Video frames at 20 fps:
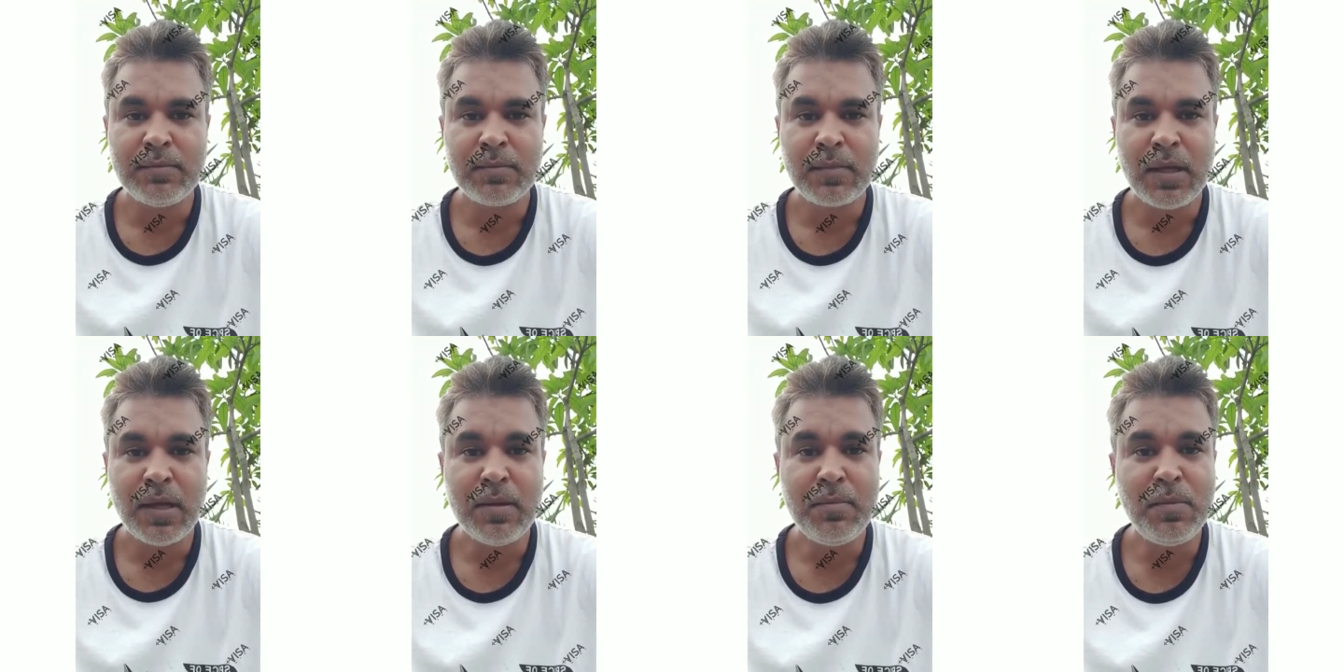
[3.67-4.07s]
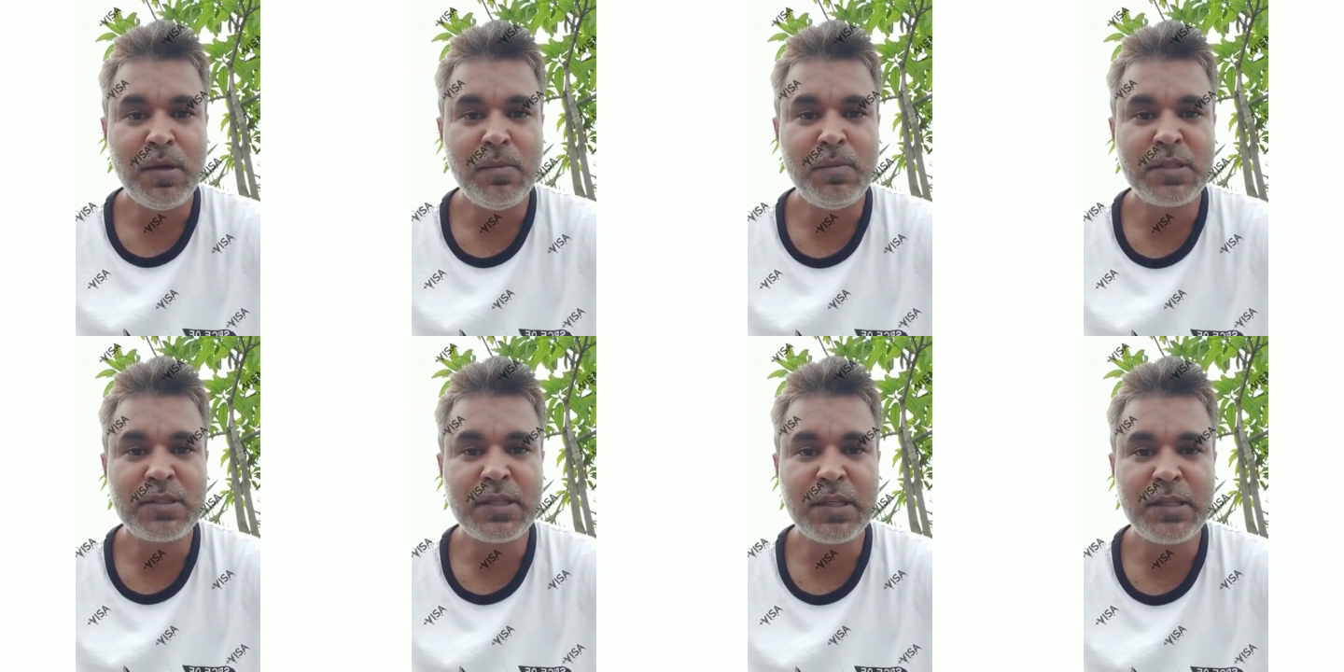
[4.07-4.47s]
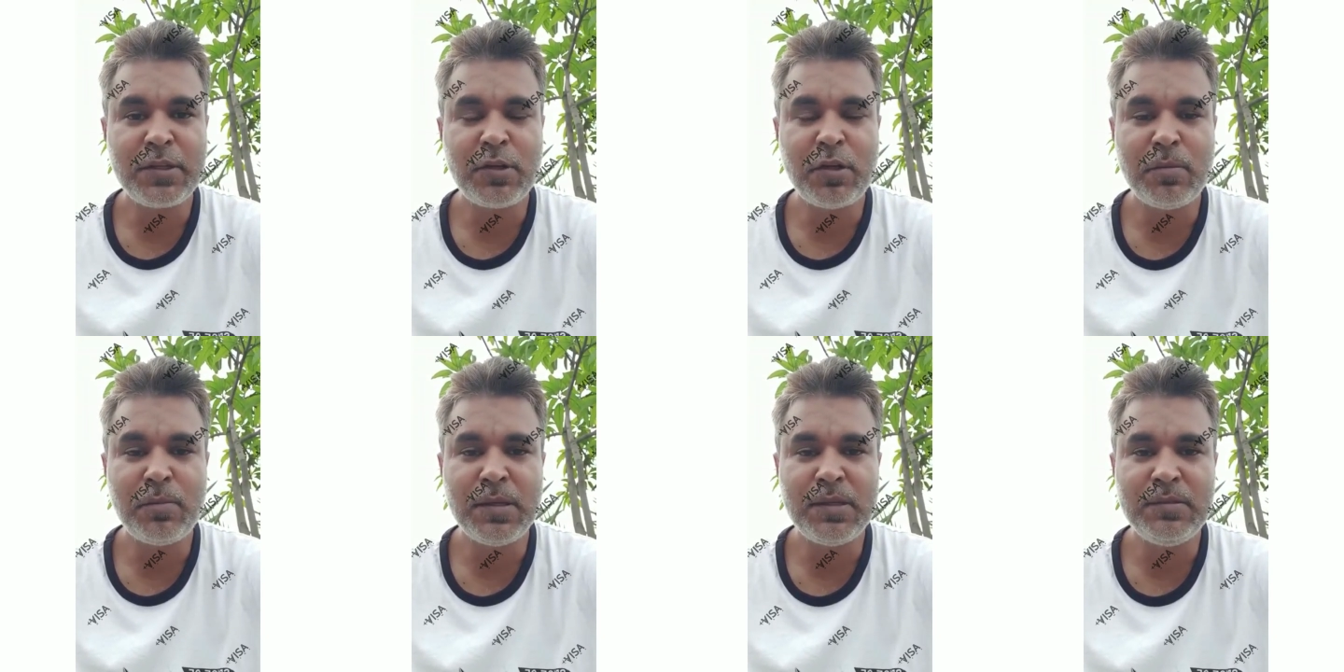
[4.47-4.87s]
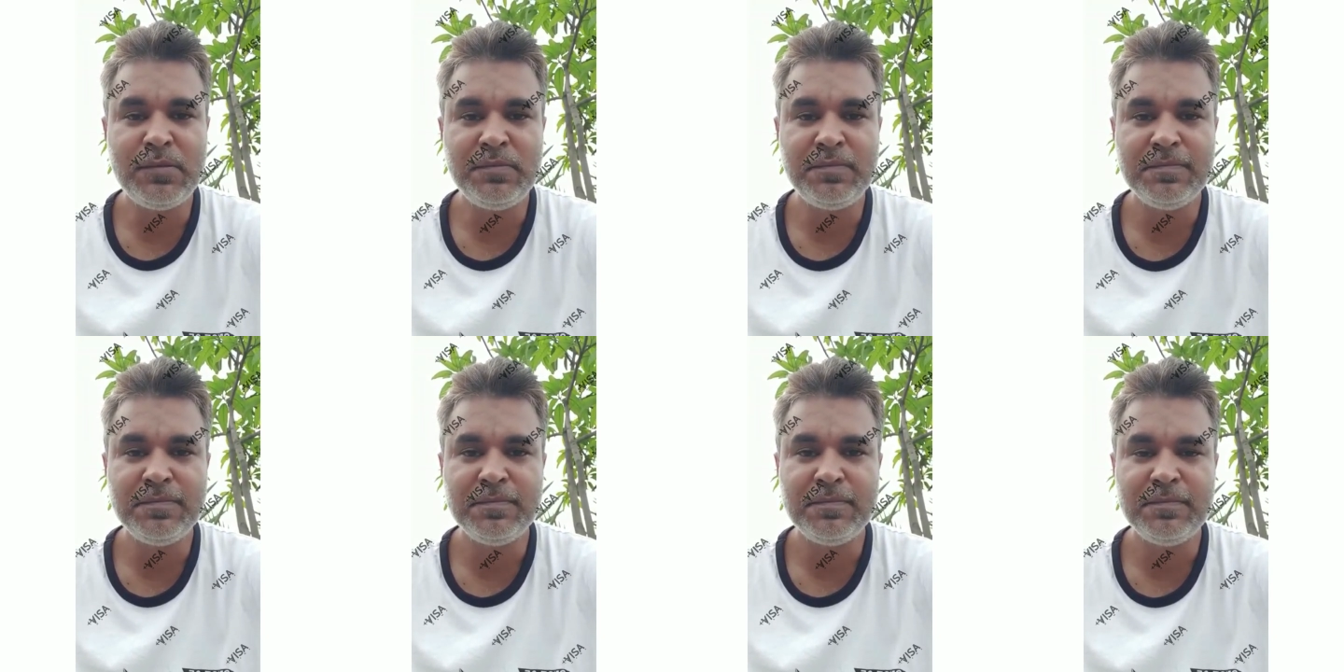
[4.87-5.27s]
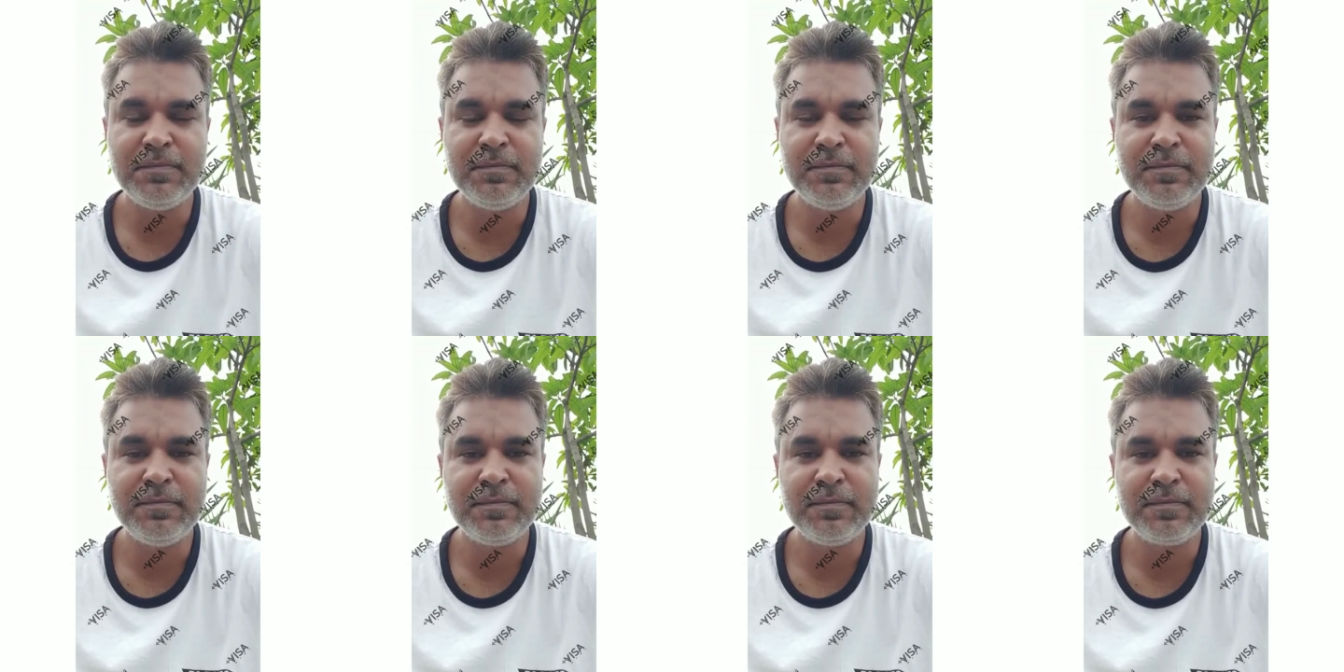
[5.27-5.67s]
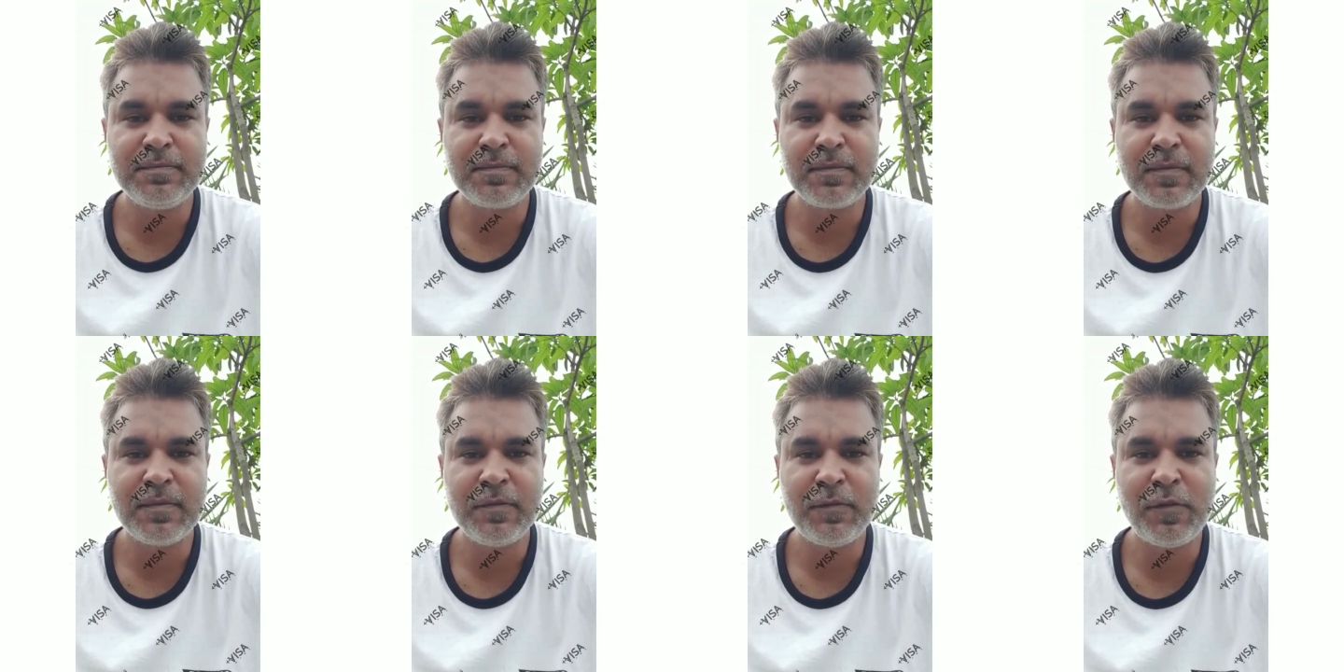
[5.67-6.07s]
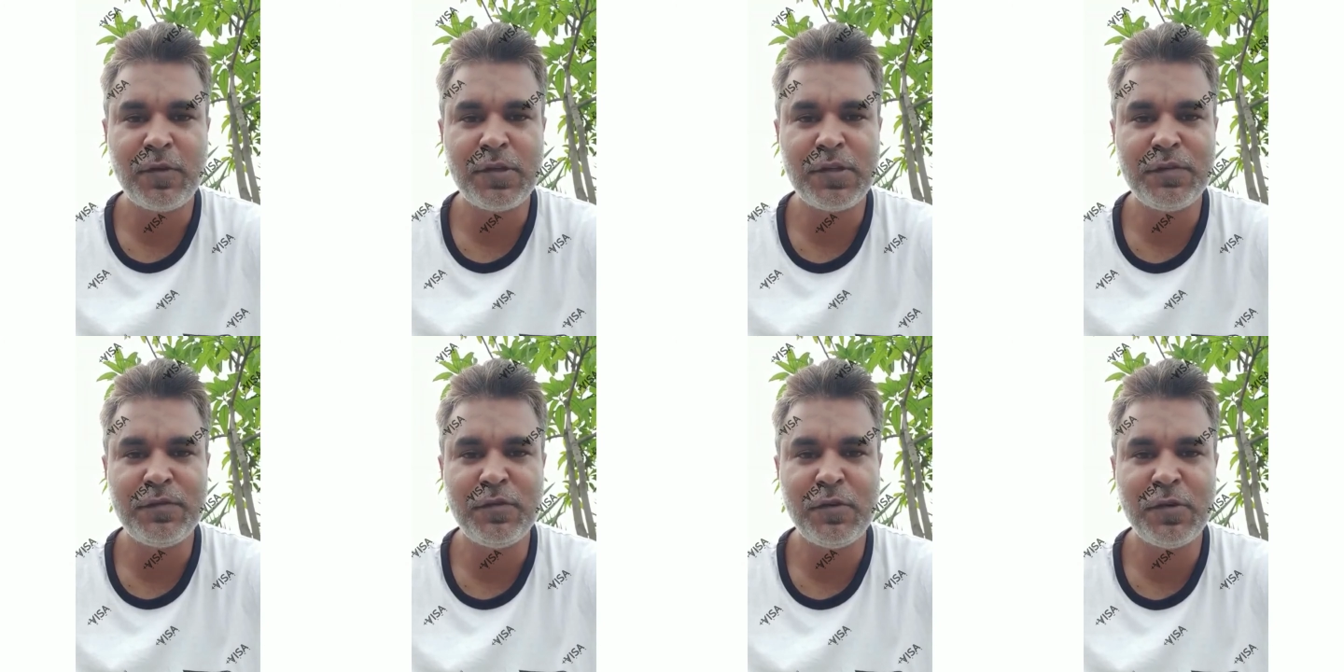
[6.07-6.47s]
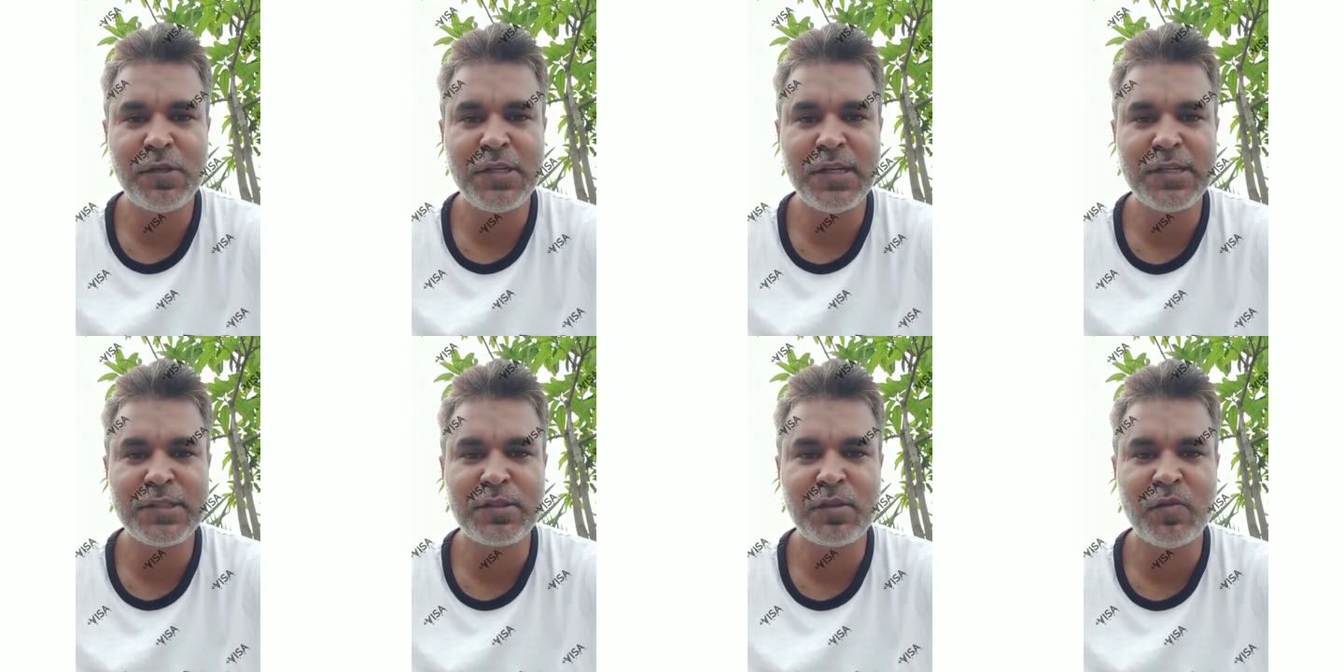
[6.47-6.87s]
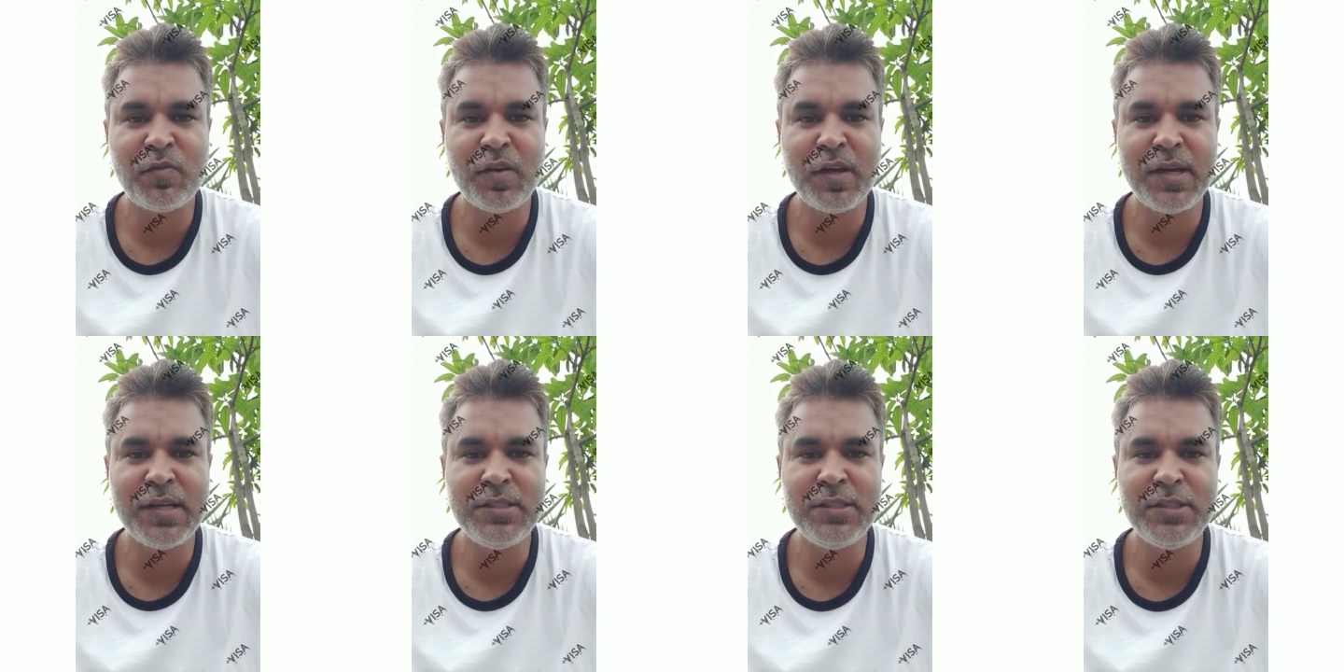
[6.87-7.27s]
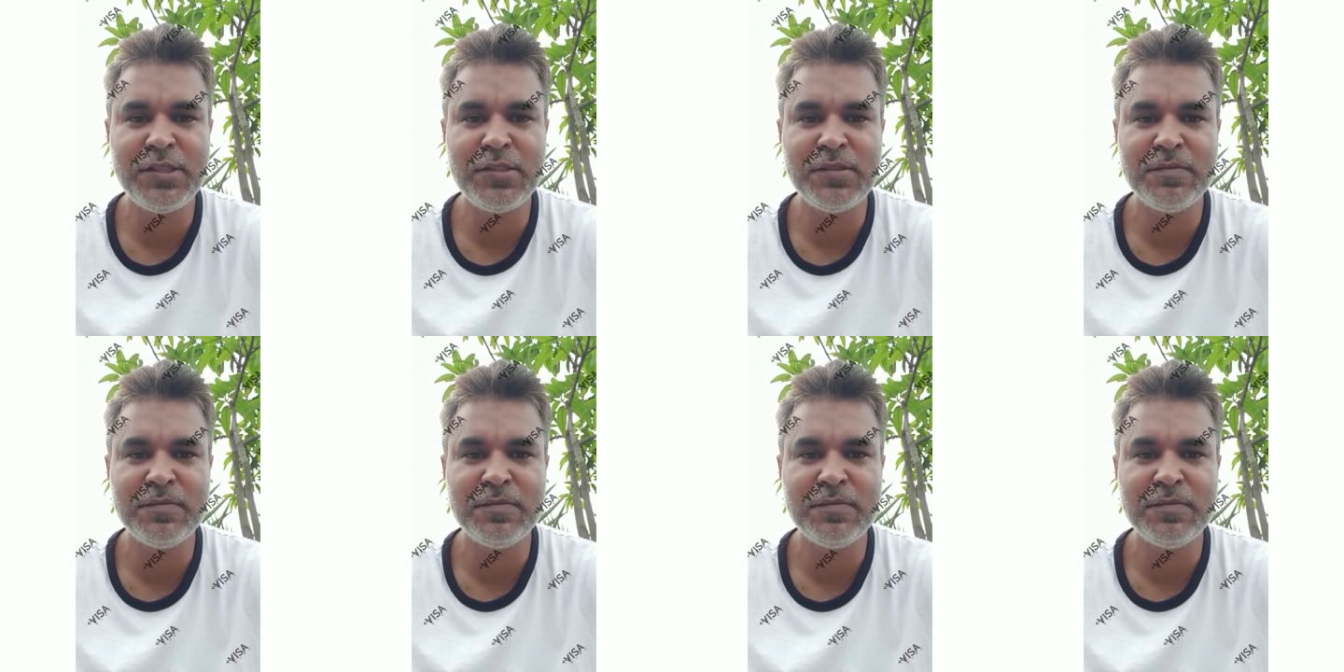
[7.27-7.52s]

I am Mohammad Sadiqur Rahman, 44 years of age,